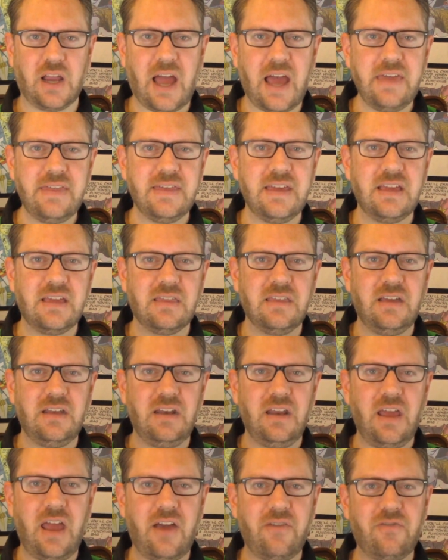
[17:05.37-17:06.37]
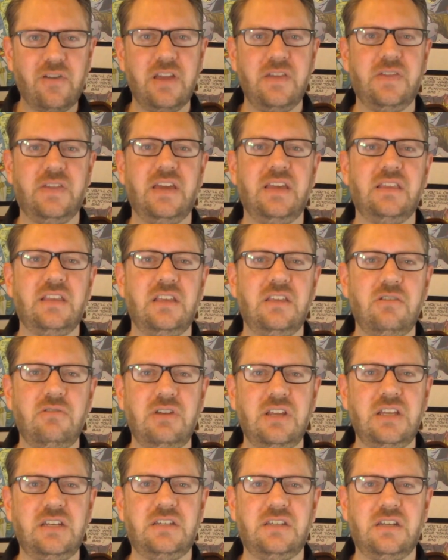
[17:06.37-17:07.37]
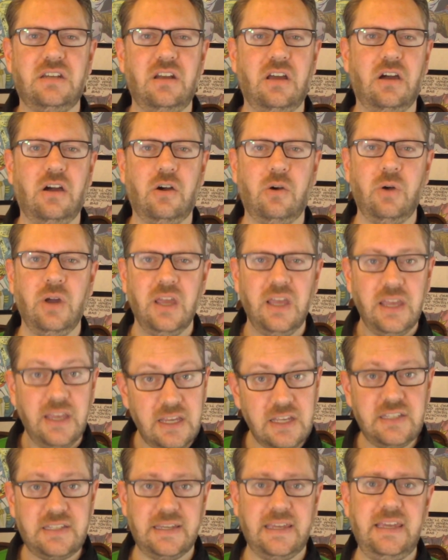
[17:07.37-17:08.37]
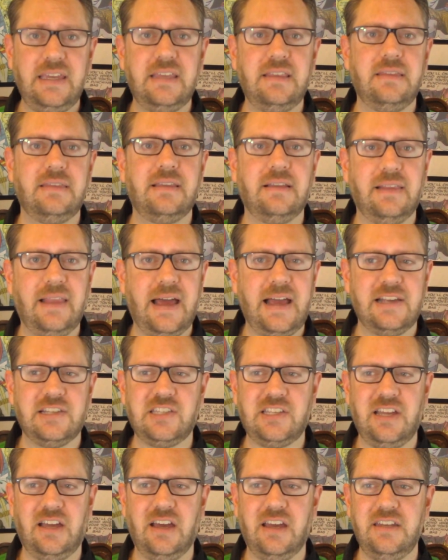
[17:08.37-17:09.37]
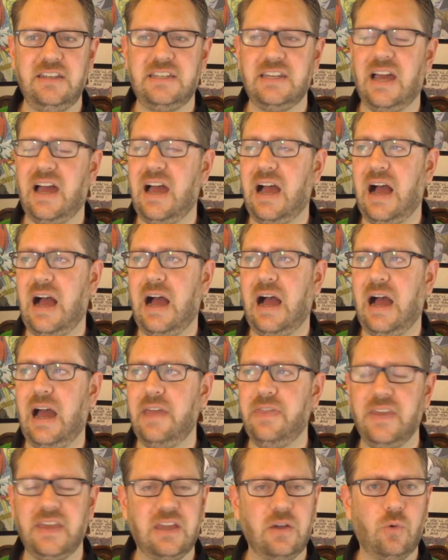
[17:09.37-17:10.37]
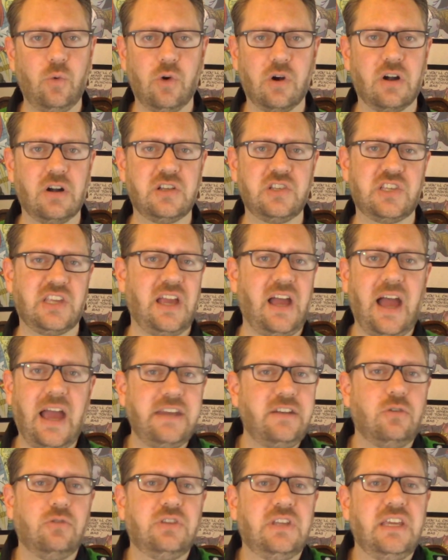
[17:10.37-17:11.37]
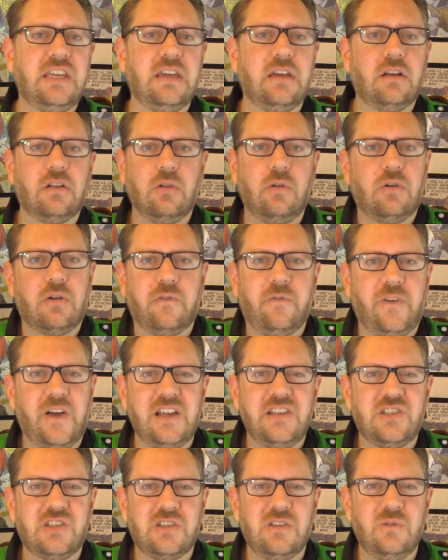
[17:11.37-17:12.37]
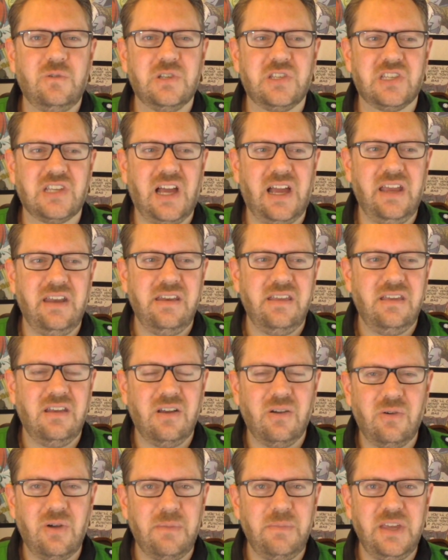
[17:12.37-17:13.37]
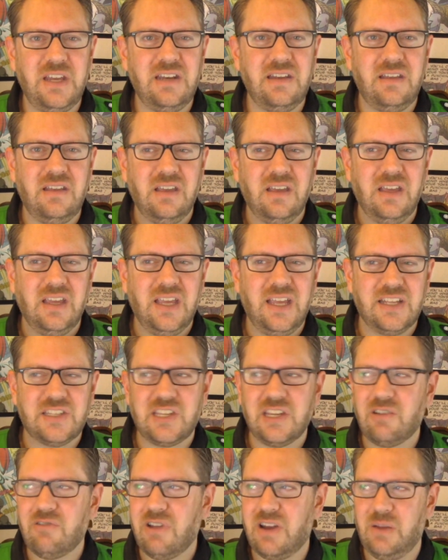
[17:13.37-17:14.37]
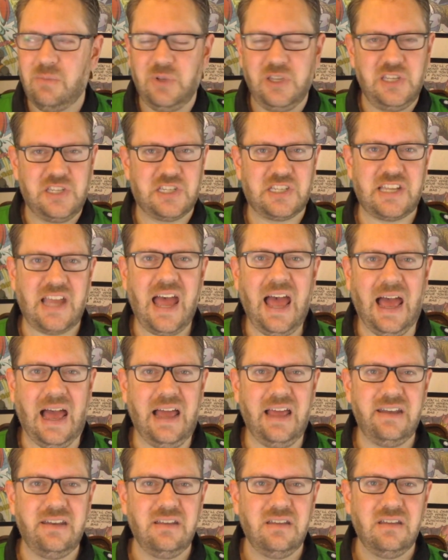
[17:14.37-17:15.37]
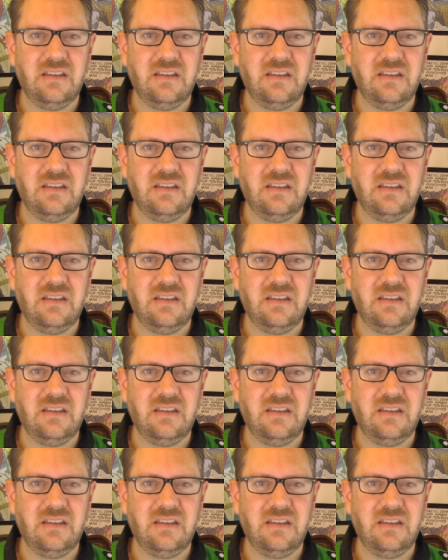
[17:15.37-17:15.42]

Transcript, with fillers: I think that everything that you need to know is in The Last Hunt. I think it works. I don't think it glorifies suicide. You know, I mean, it's incredibly sad.